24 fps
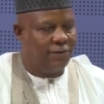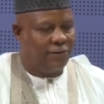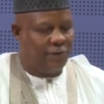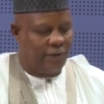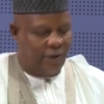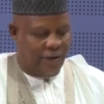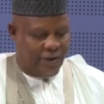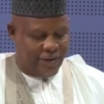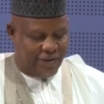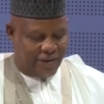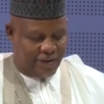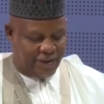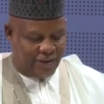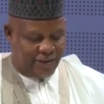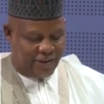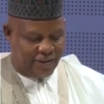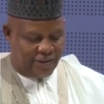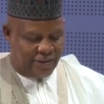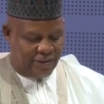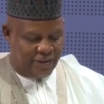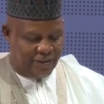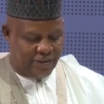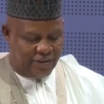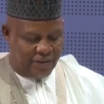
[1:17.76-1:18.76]
Your
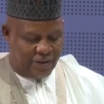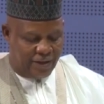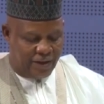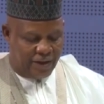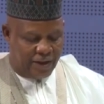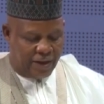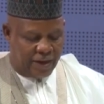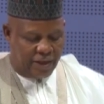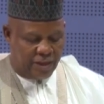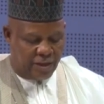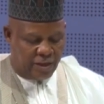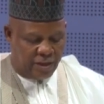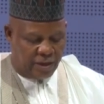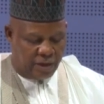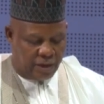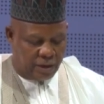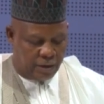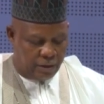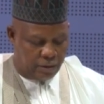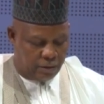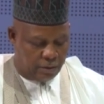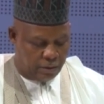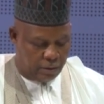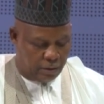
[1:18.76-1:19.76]
Excellencies in
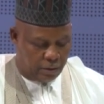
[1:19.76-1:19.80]
Nigeria,